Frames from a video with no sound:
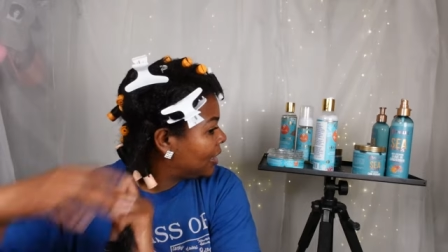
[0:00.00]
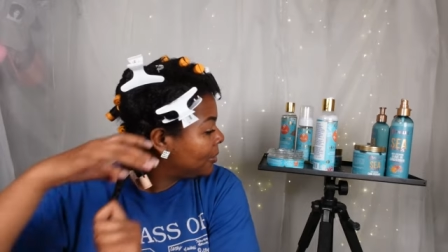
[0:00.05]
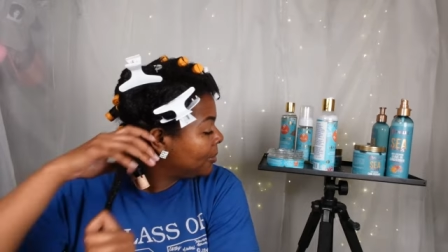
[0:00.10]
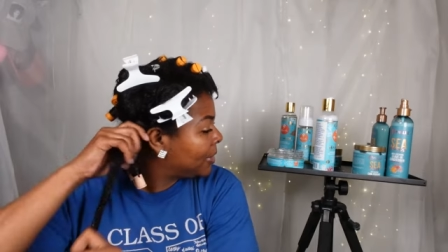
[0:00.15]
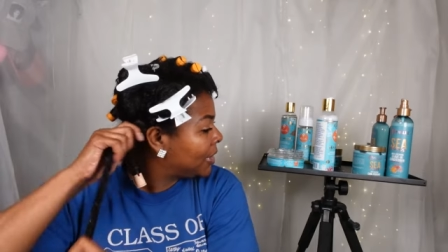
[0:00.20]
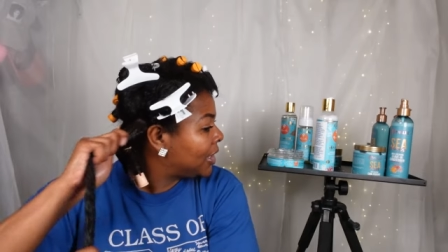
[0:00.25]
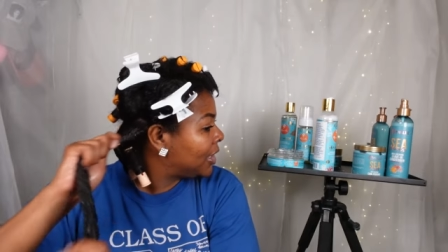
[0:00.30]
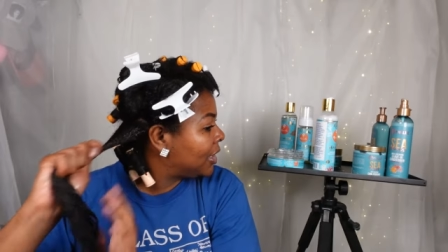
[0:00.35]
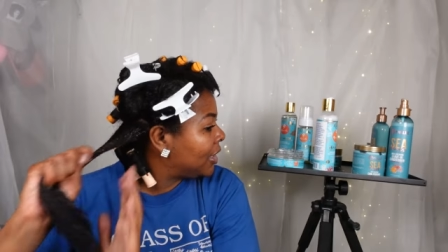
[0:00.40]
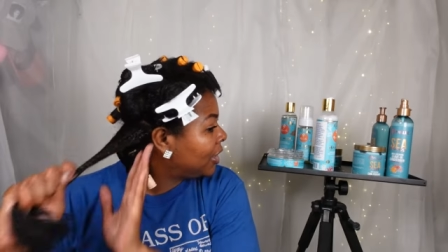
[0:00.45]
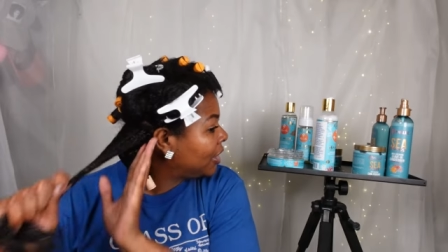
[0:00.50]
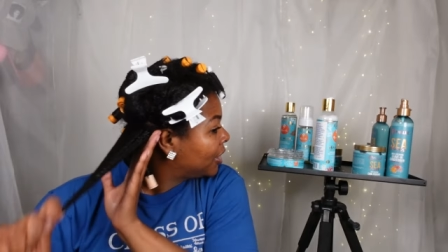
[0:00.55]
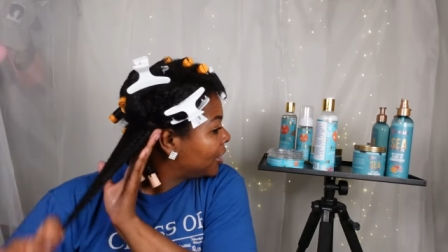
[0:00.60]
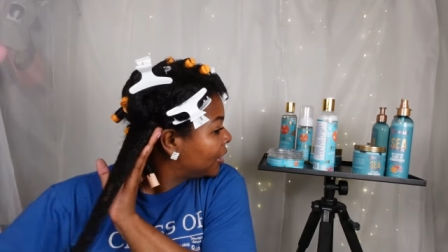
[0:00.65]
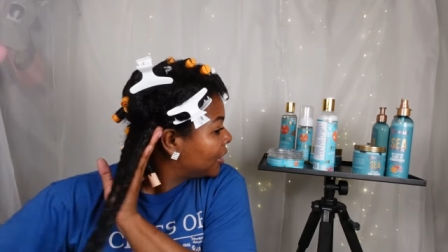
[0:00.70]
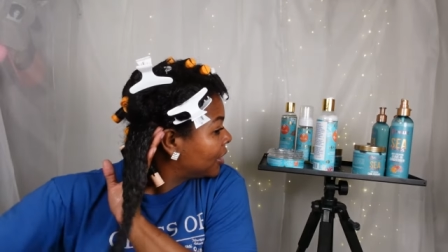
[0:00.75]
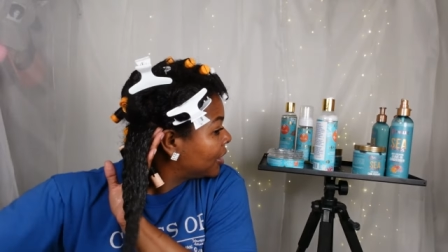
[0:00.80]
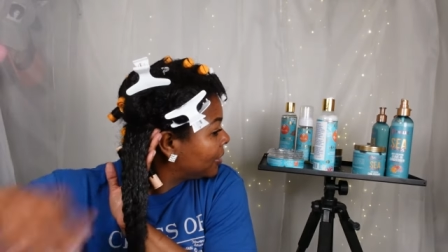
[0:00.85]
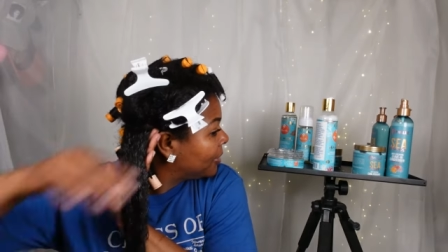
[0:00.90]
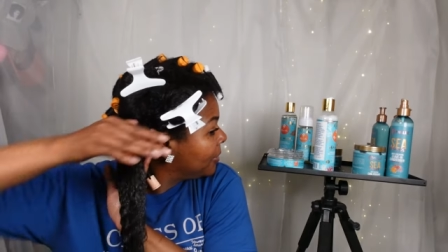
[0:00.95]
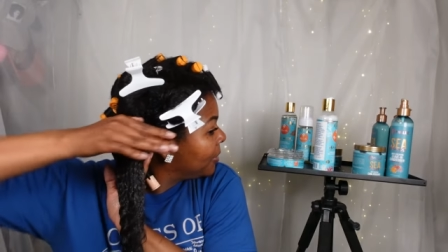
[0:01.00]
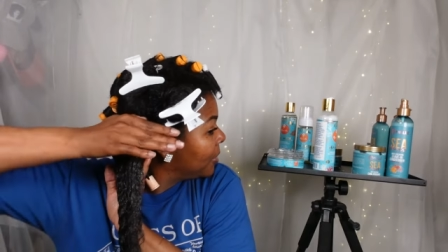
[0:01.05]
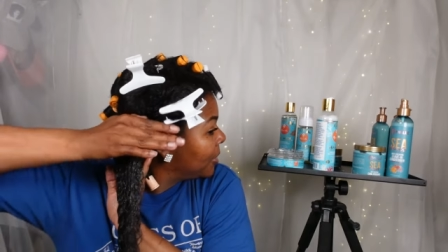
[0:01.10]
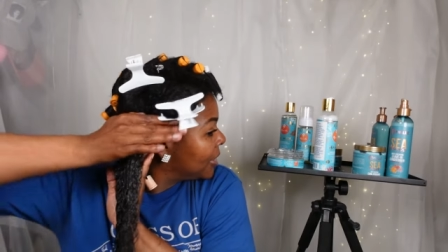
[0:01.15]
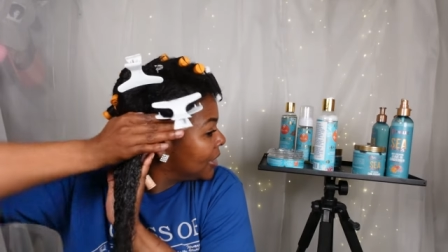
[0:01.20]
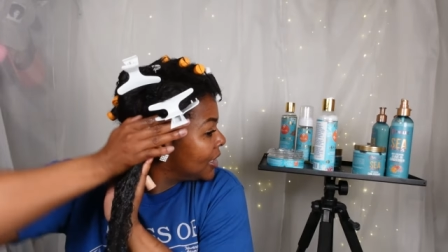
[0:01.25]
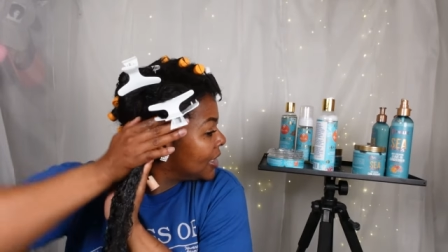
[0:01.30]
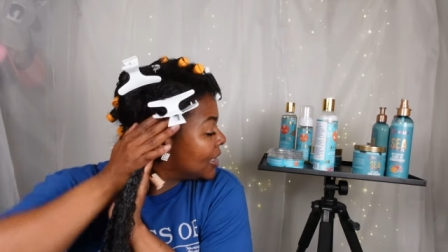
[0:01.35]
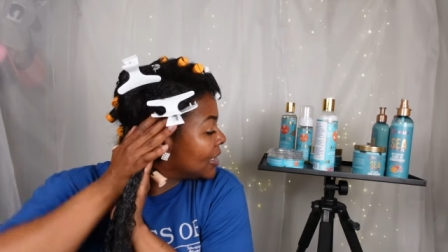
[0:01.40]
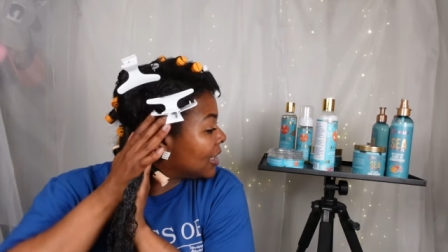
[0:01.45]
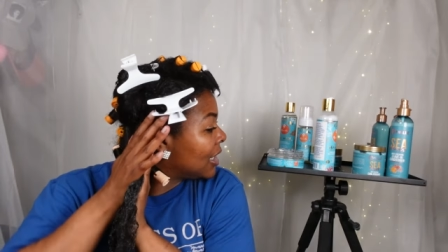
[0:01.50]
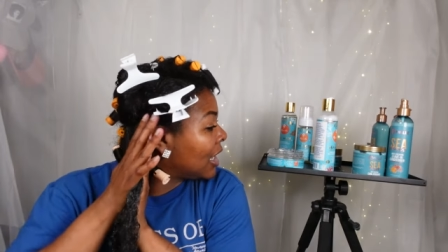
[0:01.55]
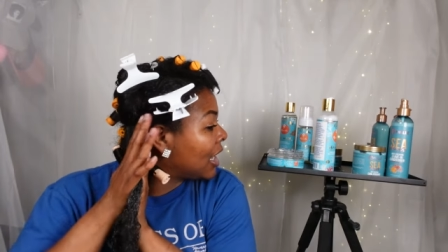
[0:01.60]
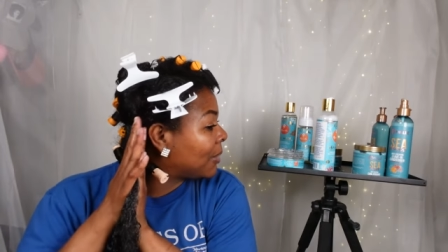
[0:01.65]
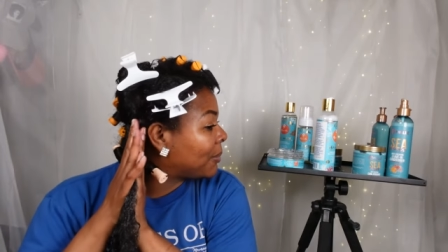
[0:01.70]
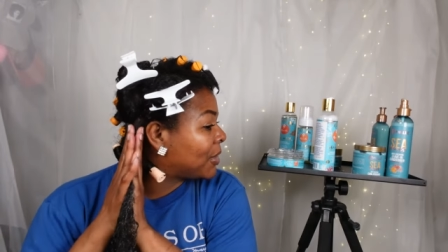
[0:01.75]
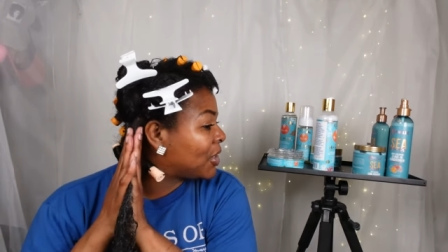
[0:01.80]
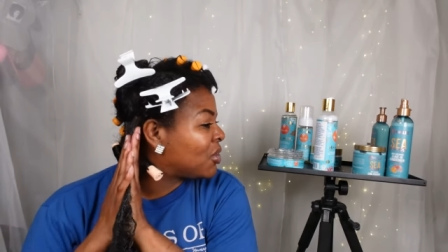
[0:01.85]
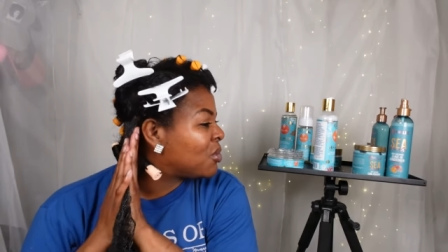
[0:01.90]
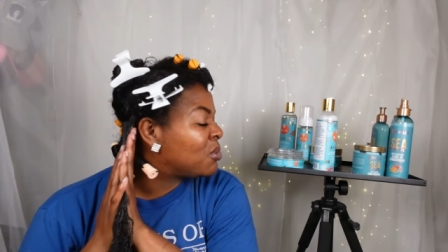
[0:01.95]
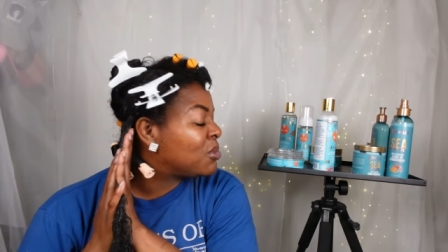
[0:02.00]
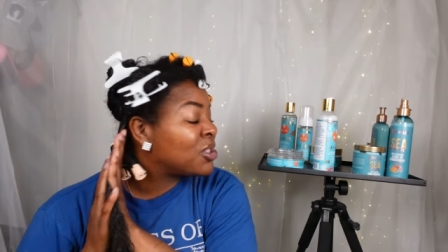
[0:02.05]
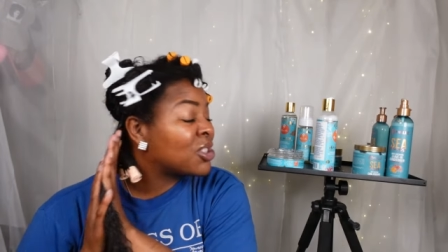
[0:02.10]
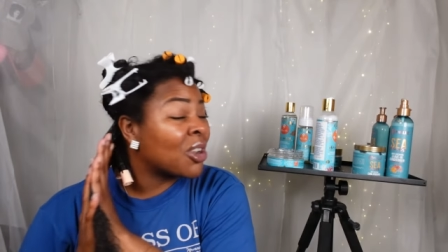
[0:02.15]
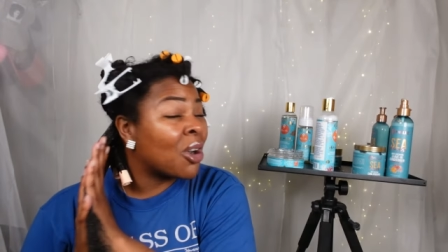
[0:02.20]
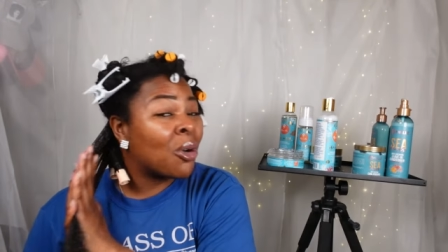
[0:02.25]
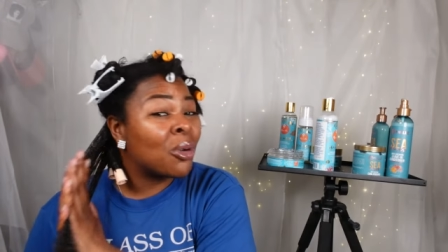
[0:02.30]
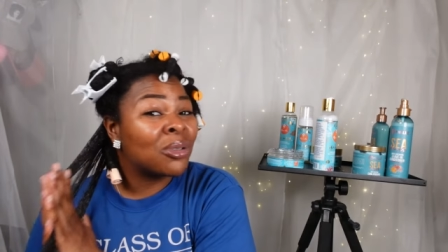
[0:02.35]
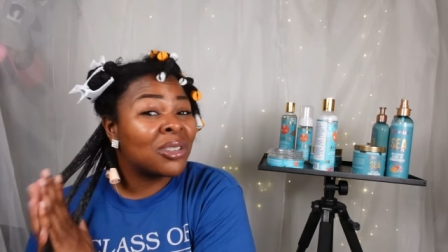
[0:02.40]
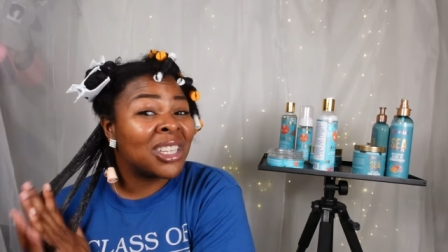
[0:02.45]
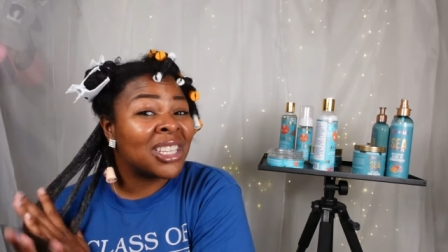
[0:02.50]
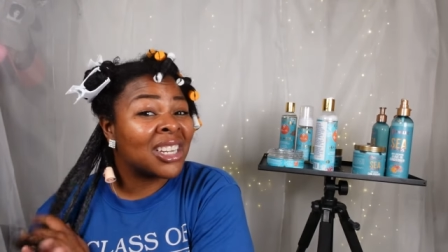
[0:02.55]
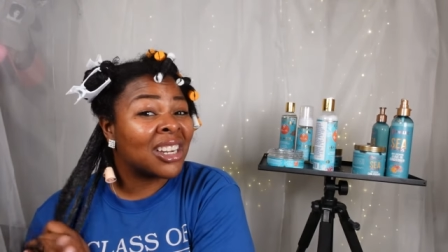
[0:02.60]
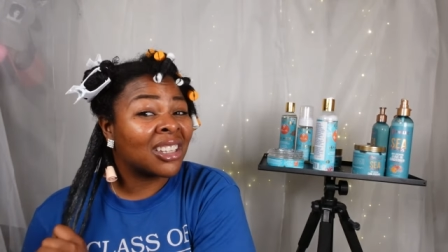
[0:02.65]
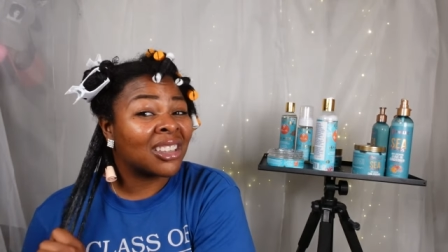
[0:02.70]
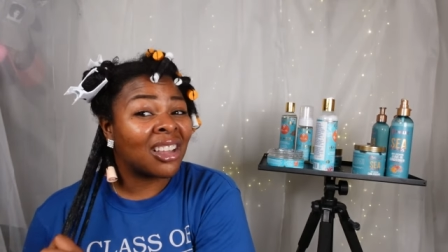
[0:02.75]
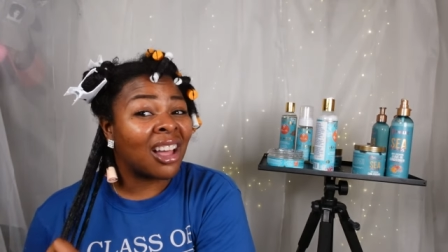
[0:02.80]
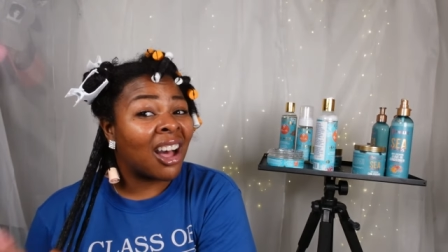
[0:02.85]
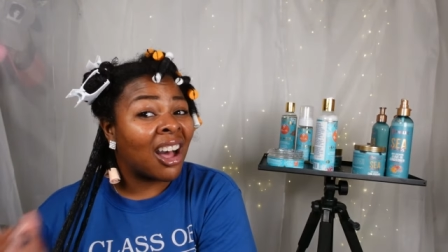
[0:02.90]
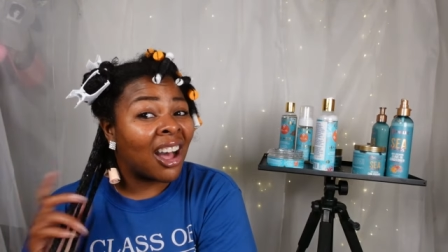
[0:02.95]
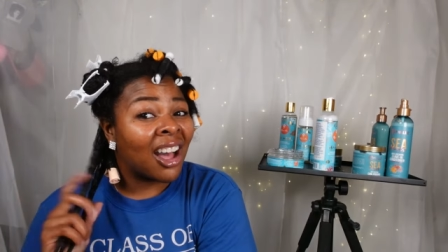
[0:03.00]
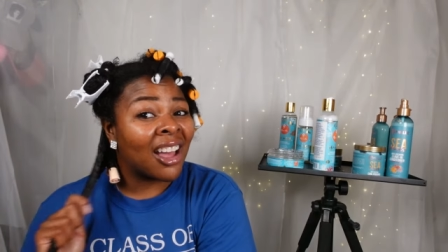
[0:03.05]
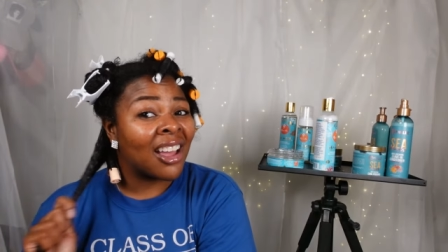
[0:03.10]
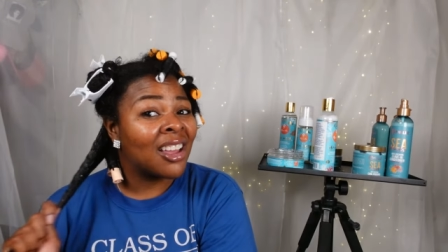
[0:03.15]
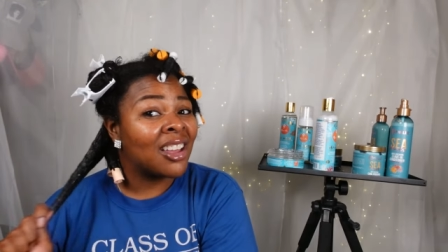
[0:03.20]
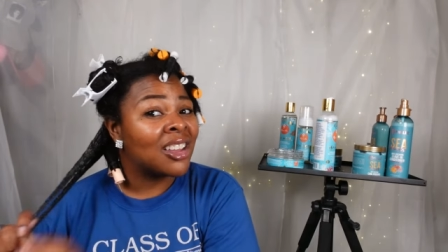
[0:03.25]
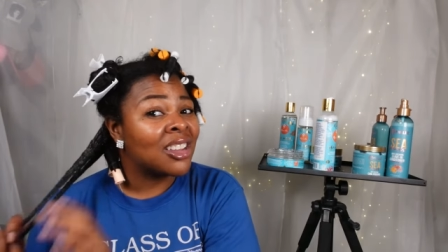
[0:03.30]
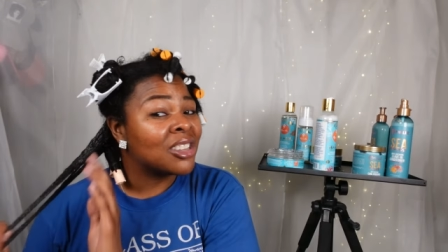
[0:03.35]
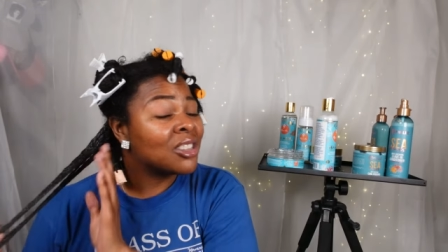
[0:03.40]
am here for the slime and you don't need a lot.